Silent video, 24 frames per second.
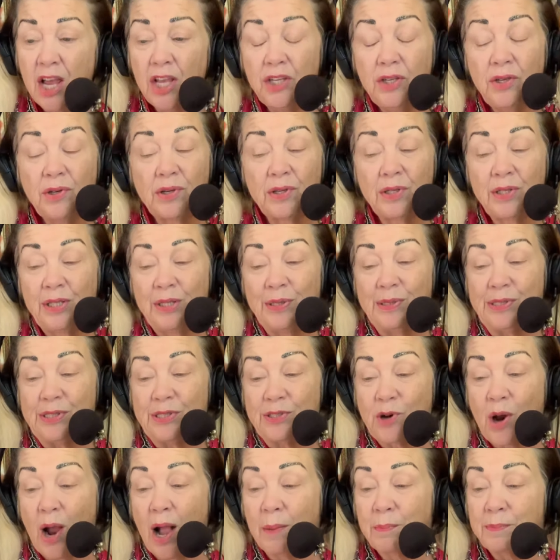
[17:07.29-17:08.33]
you can use
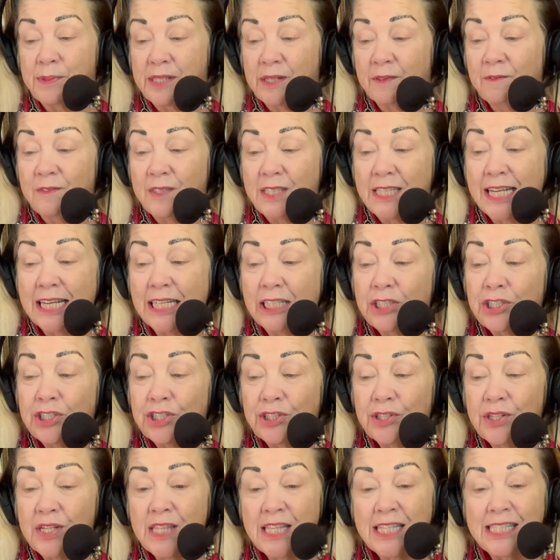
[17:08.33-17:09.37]
drops of
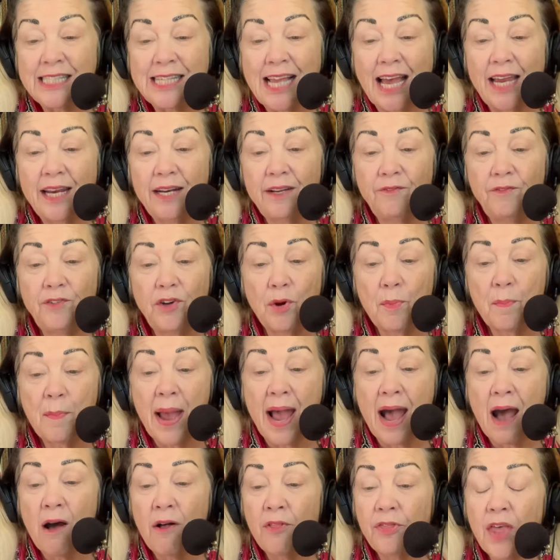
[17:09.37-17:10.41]
tincture in the side of your
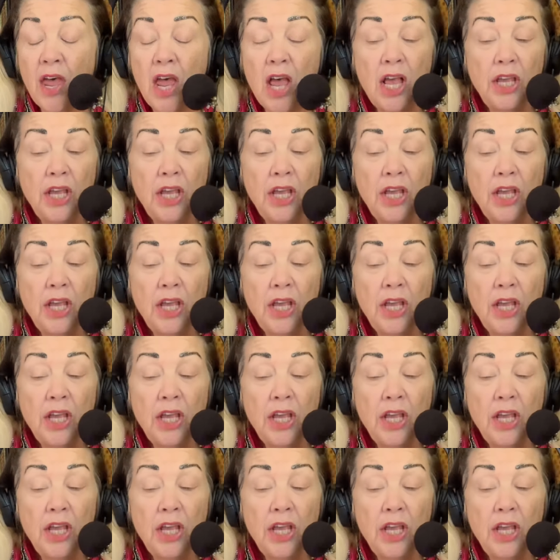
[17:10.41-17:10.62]
mouth,